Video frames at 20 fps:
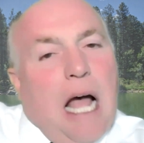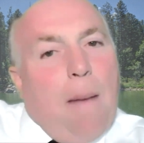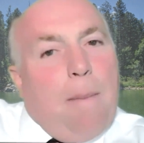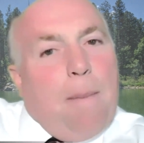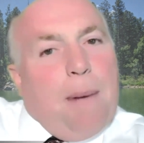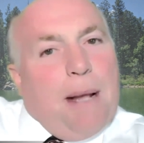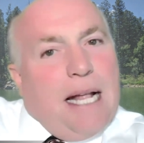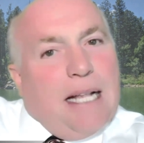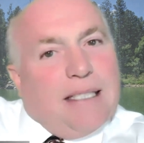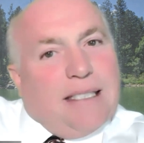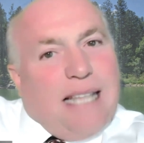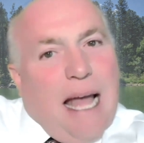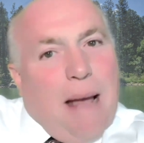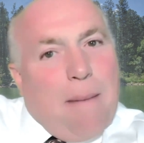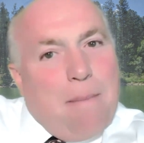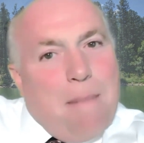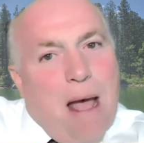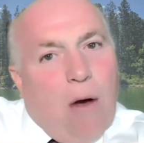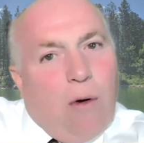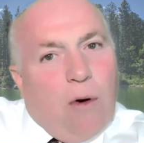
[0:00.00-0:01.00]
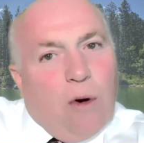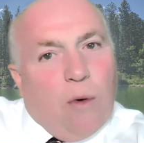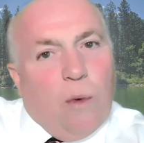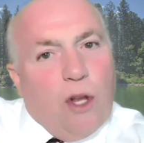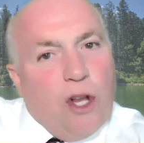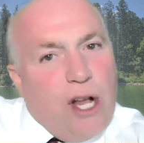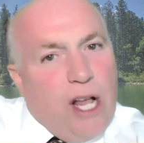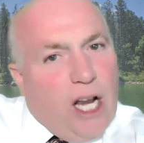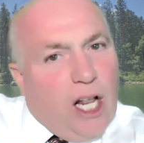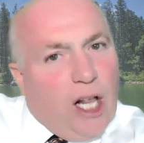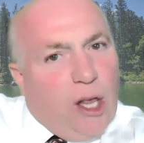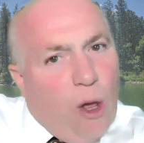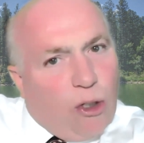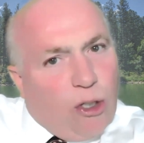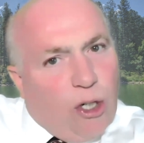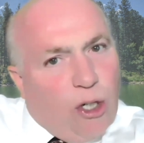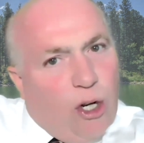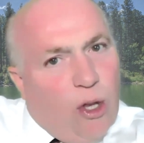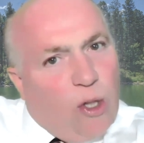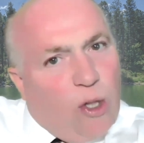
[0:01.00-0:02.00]
up against that mountain. When you're getting
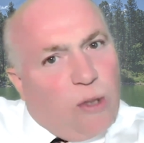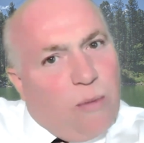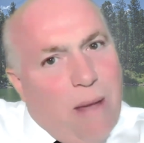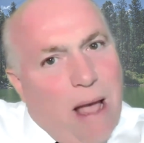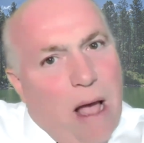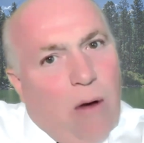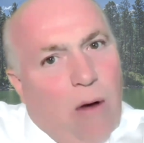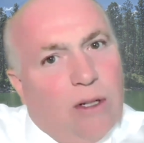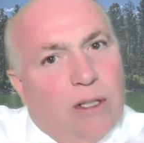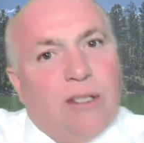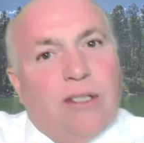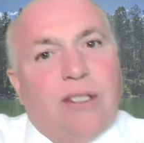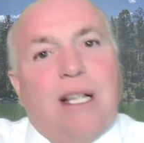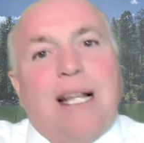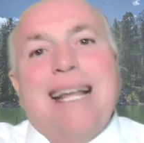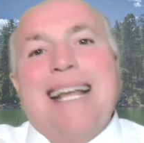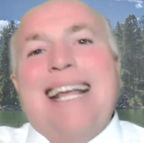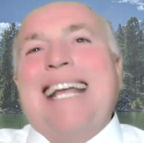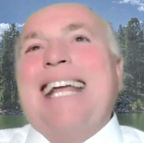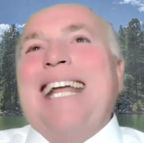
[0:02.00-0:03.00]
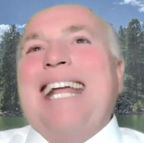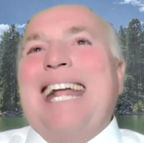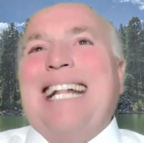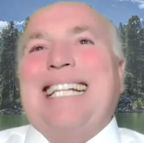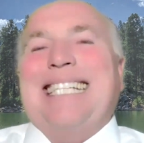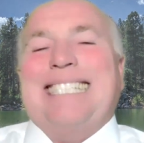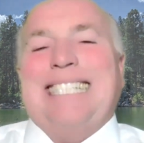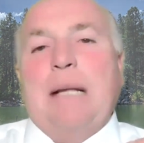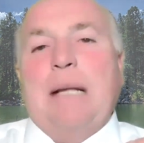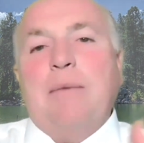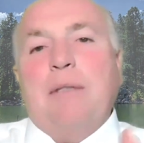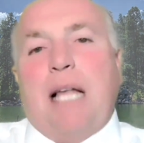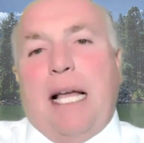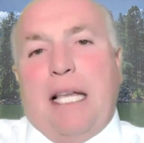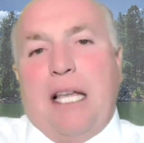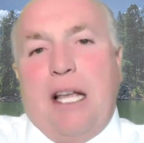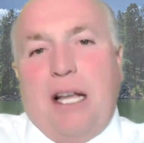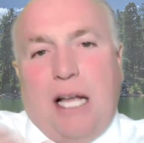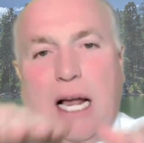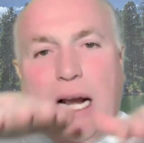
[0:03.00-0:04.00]
closer to those mountains, it seems
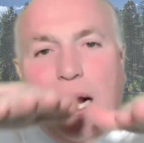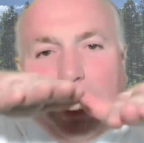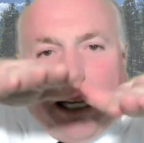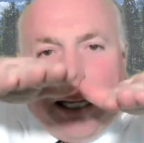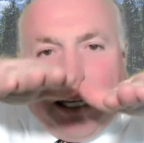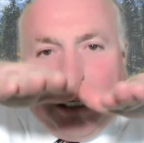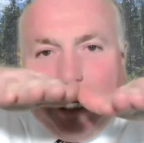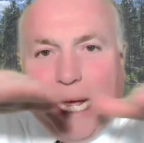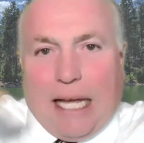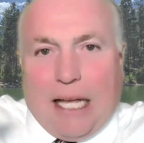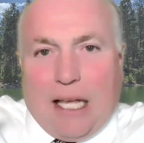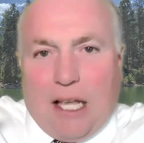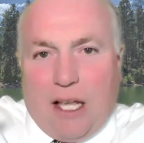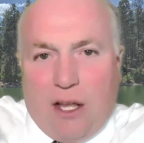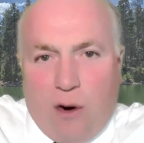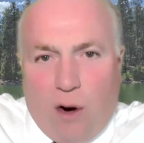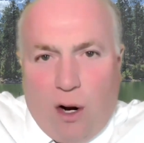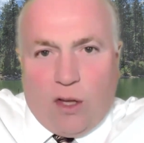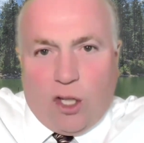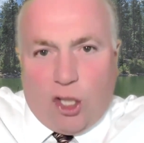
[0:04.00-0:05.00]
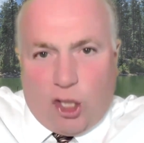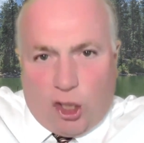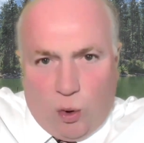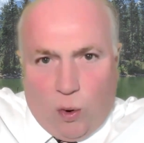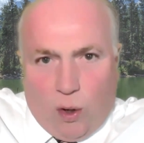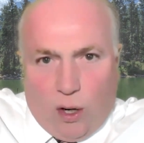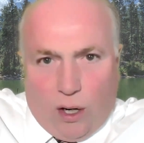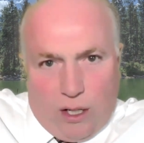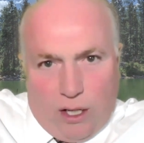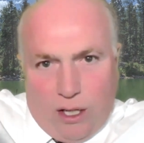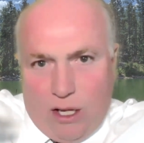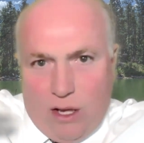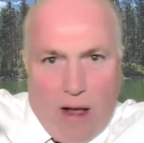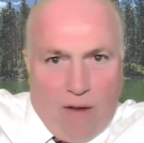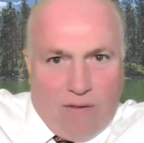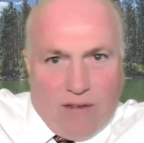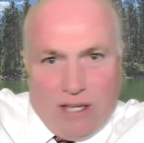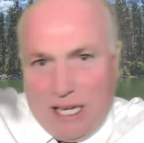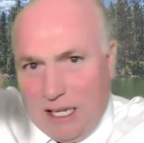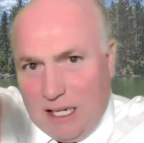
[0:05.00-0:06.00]
like you're kind of like a lake. You're on the shore. You
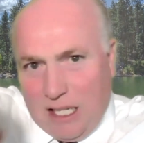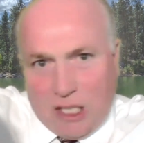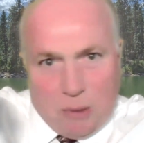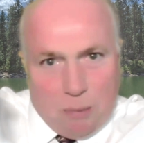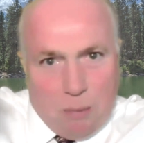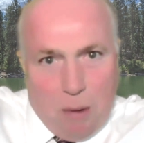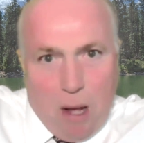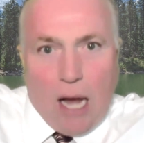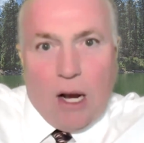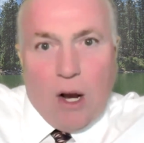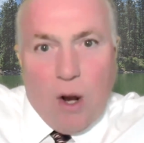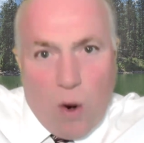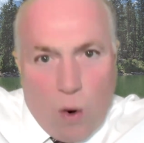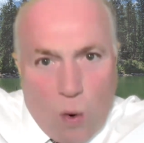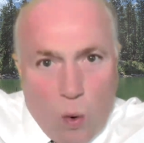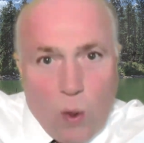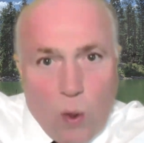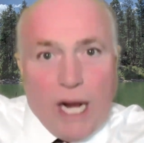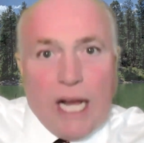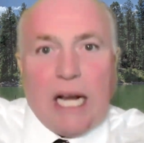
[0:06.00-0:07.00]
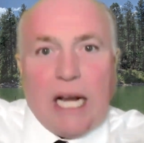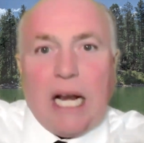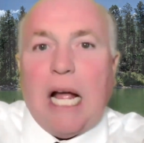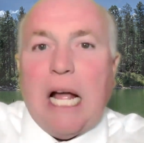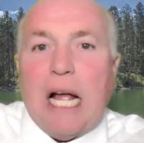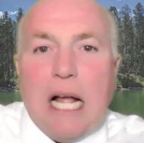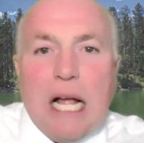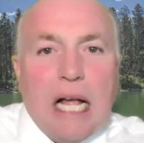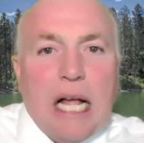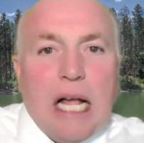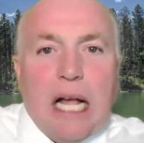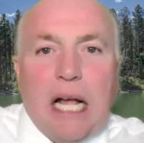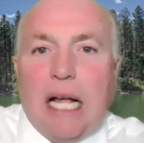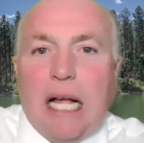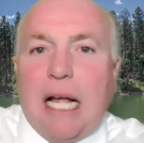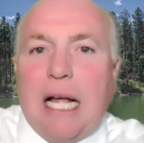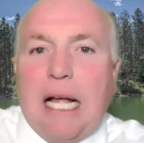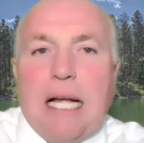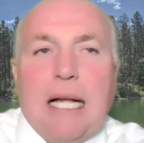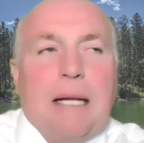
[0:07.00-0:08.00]
have to hit a spot or hit a
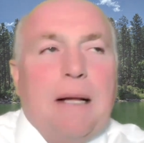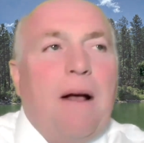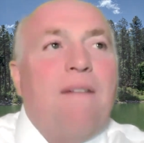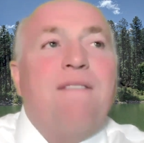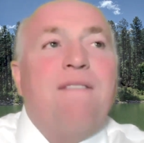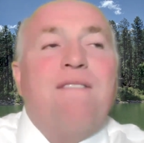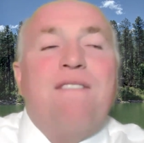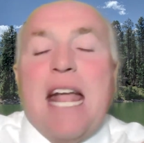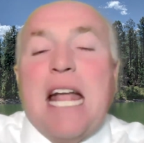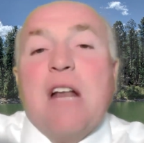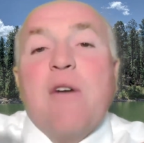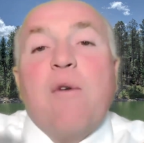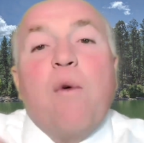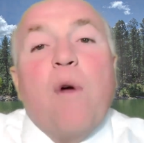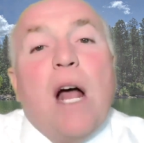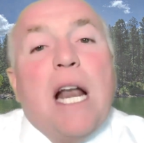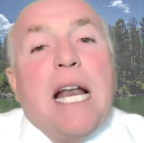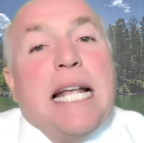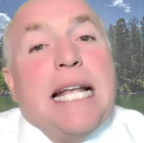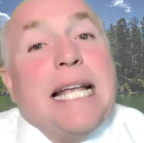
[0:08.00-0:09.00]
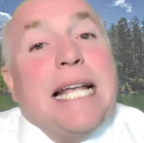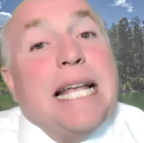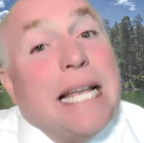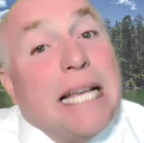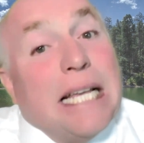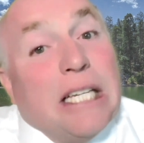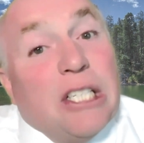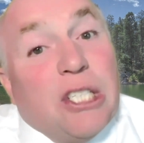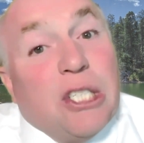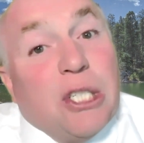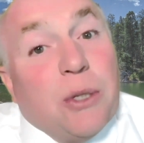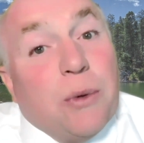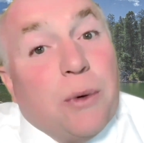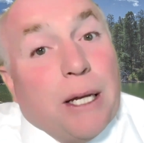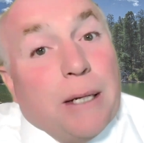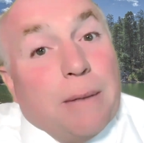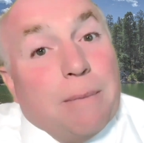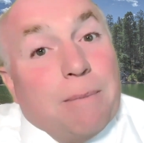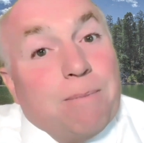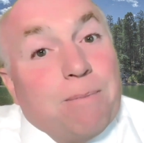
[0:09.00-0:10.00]
vein running into
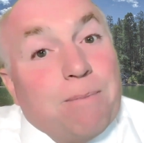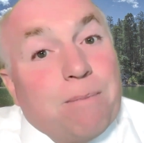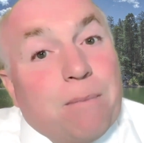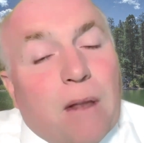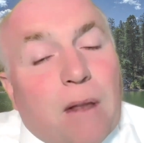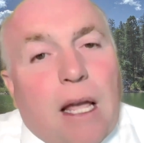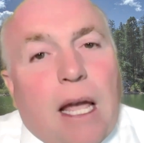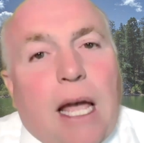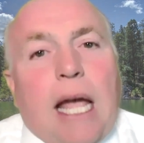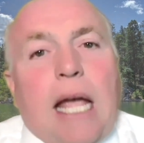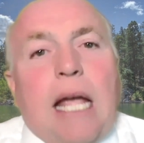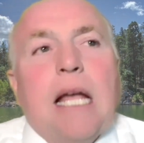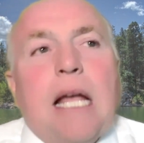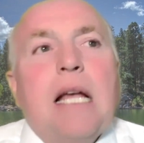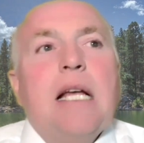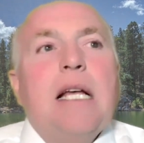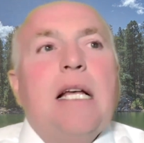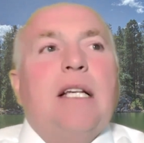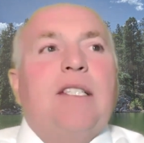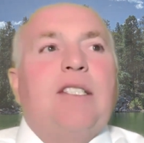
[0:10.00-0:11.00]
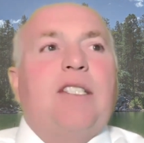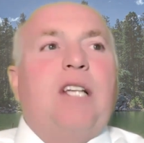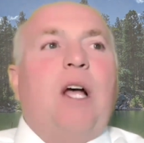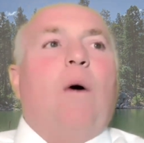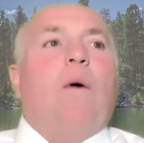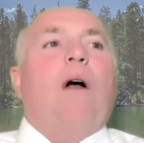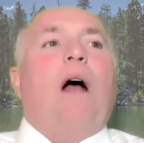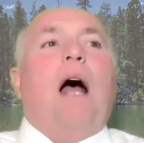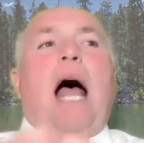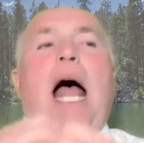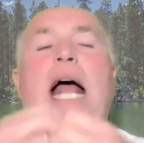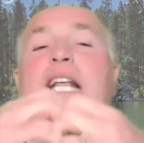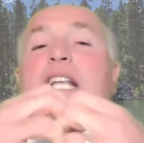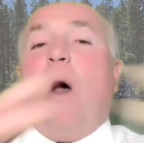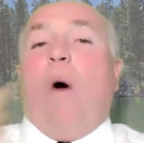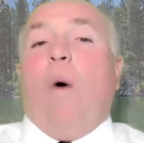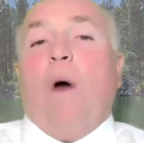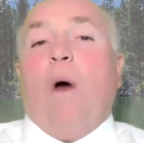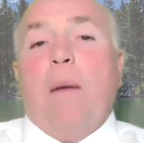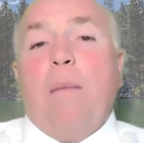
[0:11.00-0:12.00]
it, okay? So I
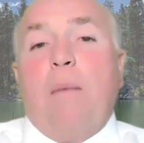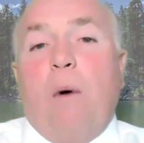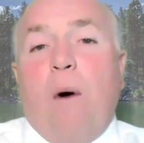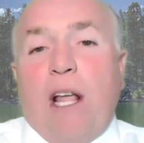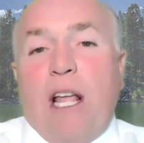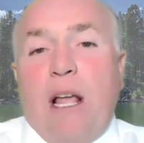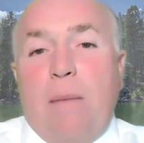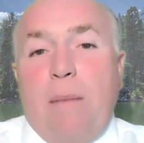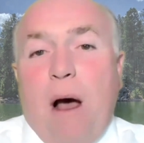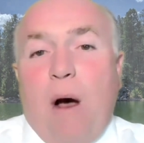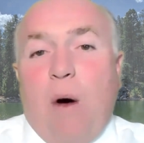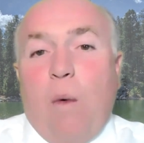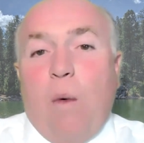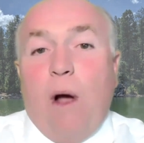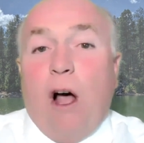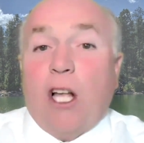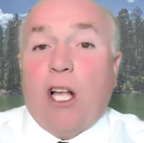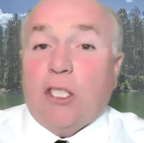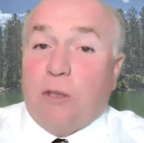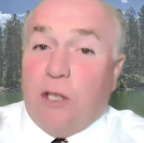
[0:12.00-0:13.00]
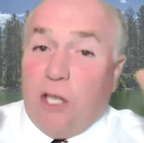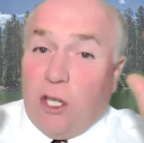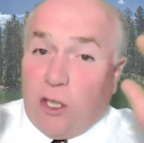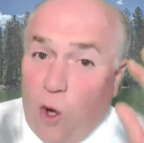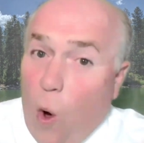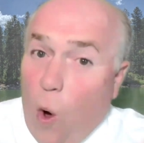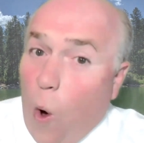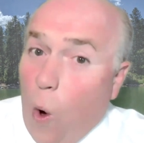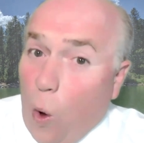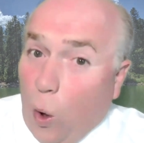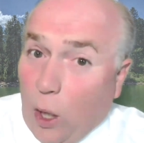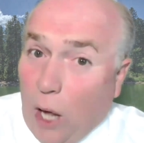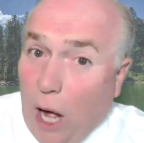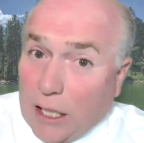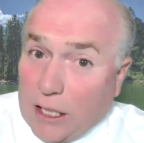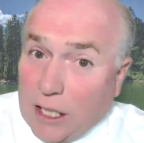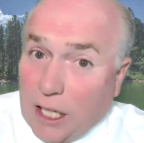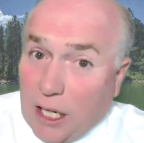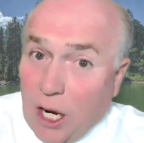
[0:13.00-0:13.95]
don't want to bore you about wells, but there's a whole lot to